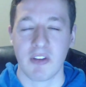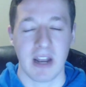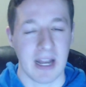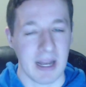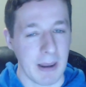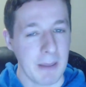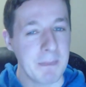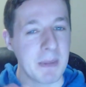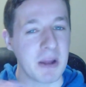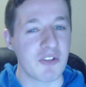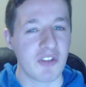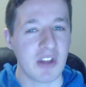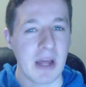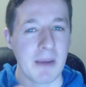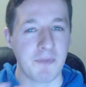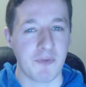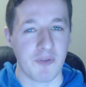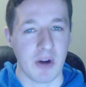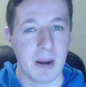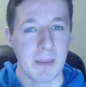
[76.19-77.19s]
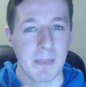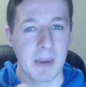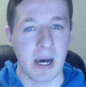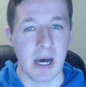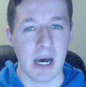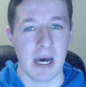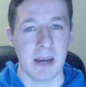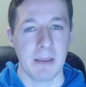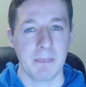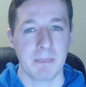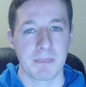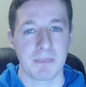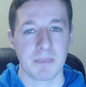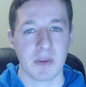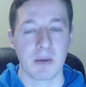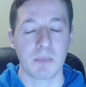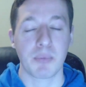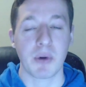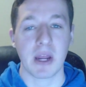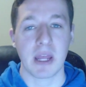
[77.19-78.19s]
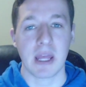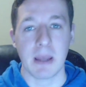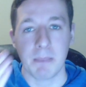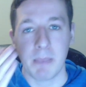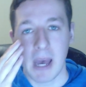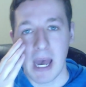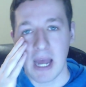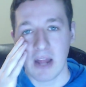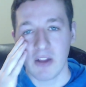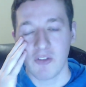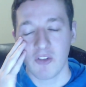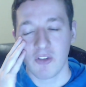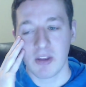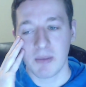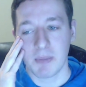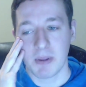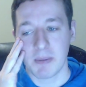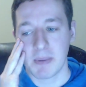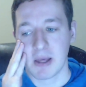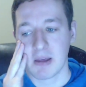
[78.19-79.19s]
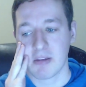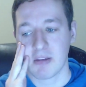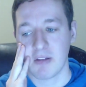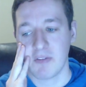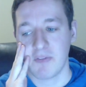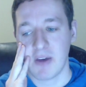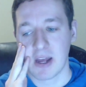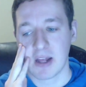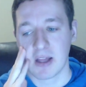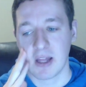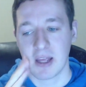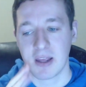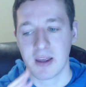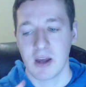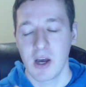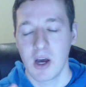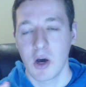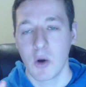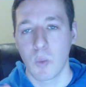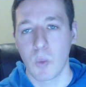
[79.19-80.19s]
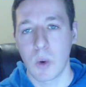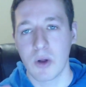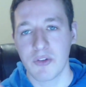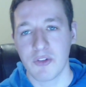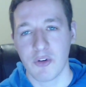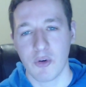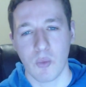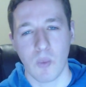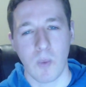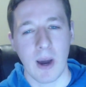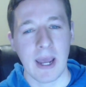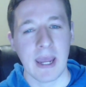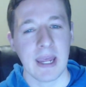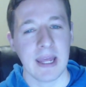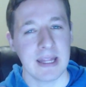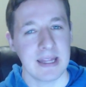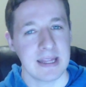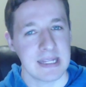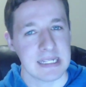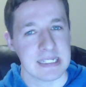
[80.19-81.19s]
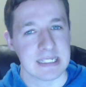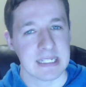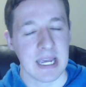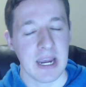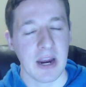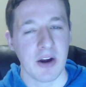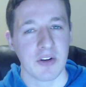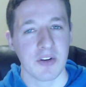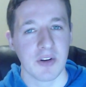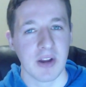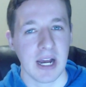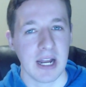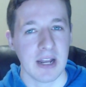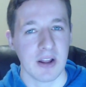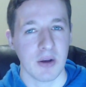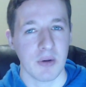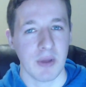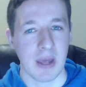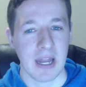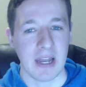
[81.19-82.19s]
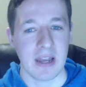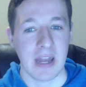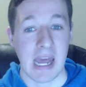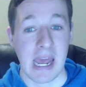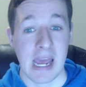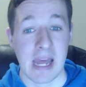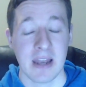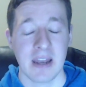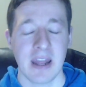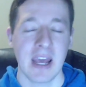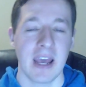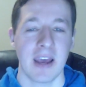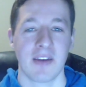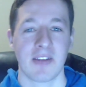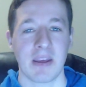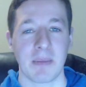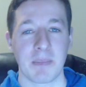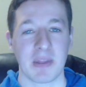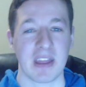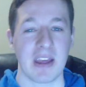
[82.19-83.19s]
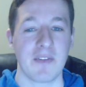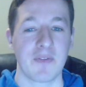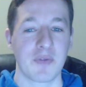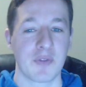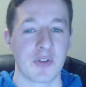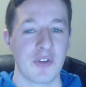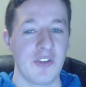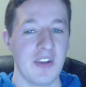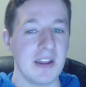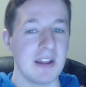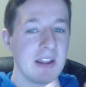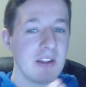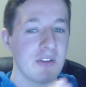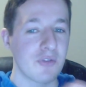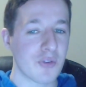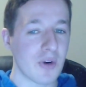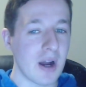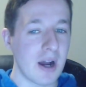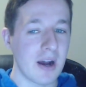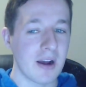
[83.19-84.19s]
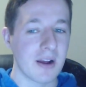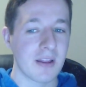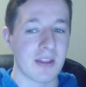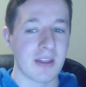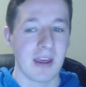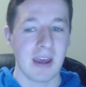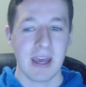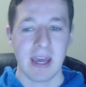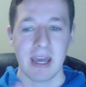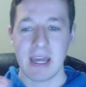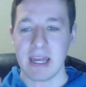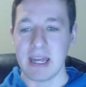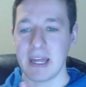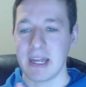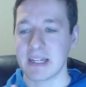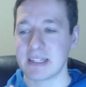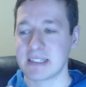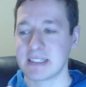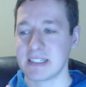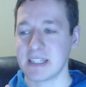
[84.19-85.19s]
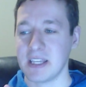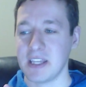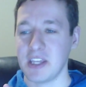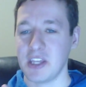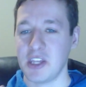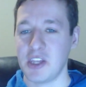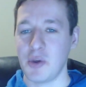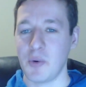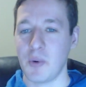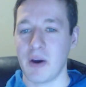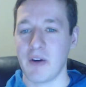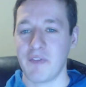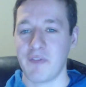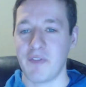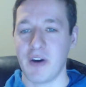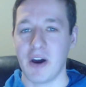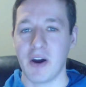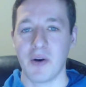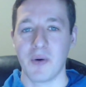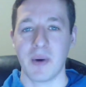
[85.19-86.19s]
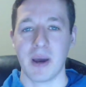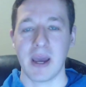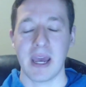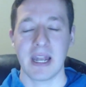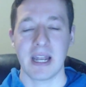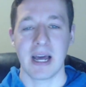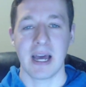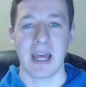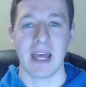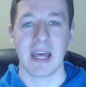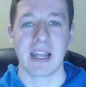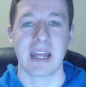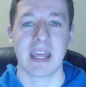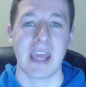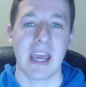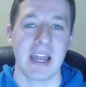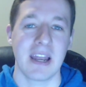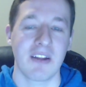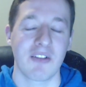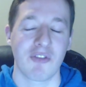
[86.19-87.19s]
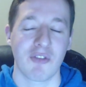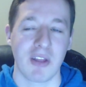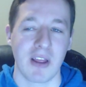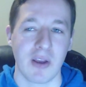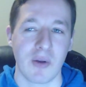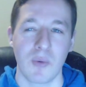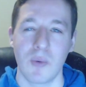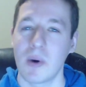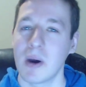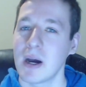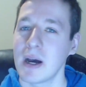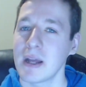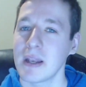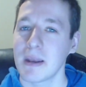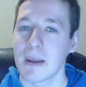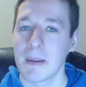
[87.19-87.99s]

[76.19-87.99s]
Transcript: I, I mentioned that from uh, Breaking Bad just simply because of the fact like Walter White and this character kind of go hand in hand, except instead of dealing drugs, it's UFO. And I and again, it's like what?